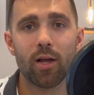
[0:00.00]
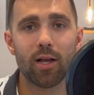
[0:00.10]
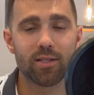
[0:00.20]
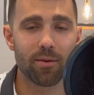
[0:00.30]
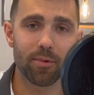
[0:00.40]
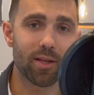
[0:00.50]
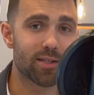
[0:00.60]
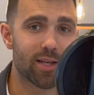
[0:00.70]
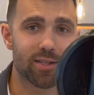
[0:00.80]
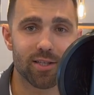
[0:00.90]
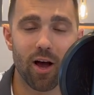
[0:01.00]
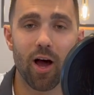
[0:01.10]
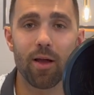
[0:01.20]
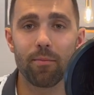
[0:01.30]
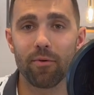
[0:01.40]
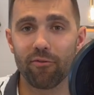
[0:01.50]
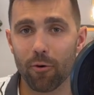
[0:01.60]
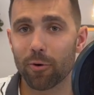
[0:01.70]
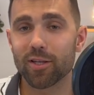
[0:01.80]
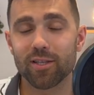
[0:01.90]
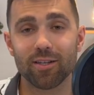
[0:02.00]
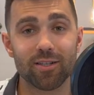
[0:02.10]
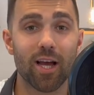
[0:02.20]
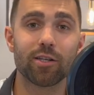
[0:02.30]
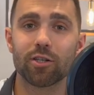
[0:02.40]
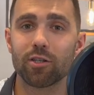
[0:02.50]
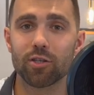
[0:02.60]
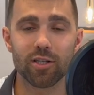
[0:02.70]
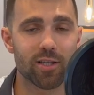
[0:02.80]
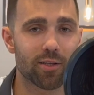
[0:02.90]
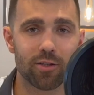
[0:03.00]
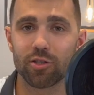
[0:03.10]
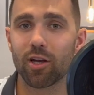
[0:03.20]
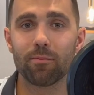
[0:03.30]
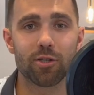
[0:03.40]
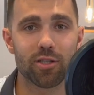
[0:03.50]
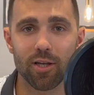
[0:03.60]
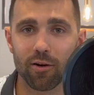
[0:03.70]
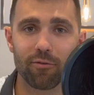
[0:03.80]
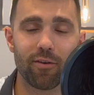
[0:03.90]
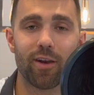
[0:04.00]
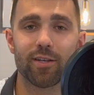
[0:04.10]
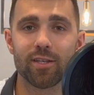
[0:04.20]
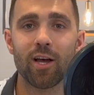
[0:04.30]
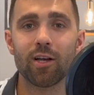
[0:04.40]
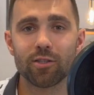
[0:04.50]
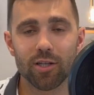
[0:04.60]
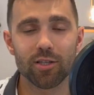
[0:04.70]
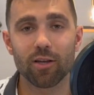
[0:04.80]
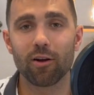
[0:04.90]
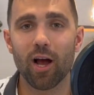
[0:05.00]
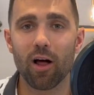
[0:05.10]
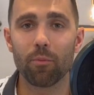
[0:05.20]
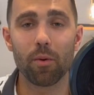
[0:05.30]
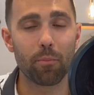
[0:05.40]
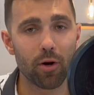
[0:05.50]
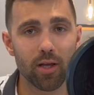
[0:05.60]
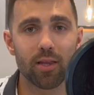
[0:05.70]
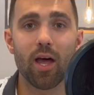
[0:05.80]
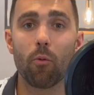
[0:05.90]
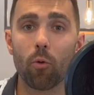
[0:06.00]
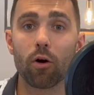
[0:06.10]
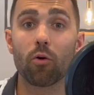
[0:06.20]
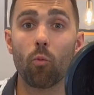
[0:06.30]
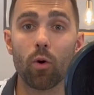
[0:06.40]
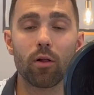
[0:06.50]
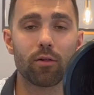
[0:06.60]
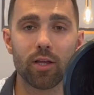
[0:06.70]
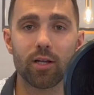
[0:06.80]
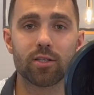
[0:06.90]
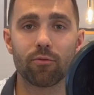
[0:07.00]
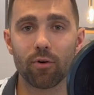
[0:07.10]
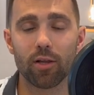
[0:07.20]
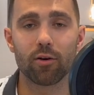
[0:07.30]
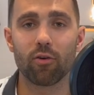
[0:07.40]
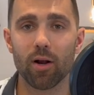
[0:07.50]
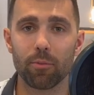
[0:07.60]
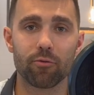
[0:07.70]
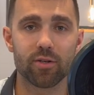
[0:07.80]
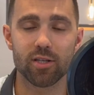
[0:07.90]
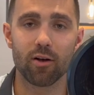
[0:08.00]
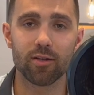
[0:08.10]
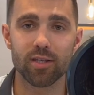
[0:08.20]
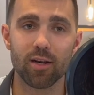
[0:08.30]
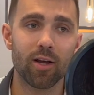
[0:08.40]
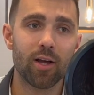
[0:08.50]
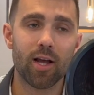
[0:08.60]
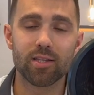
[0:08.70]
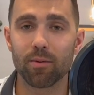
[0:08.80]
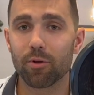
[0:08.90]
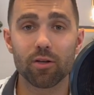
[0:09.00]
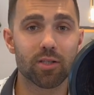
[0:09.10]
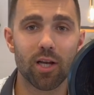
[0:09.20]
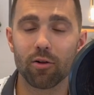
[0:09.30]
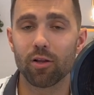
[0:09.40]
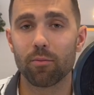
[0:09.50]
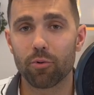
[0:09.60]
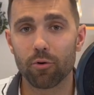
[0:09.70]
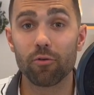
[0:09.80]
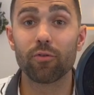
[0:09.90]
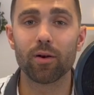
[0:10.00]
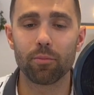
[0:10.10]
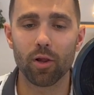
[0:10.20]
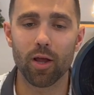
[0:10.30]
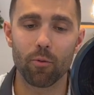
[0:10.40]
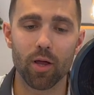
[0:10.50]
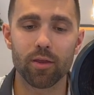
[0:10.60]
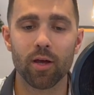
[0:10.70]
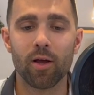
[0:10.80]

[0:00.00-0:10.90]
It's something that takes time, focus, and intention, just just like the gym, just like your fitness, just like your health. But putting in that work will lead to really incredible results. And it's something you continually improve and play with.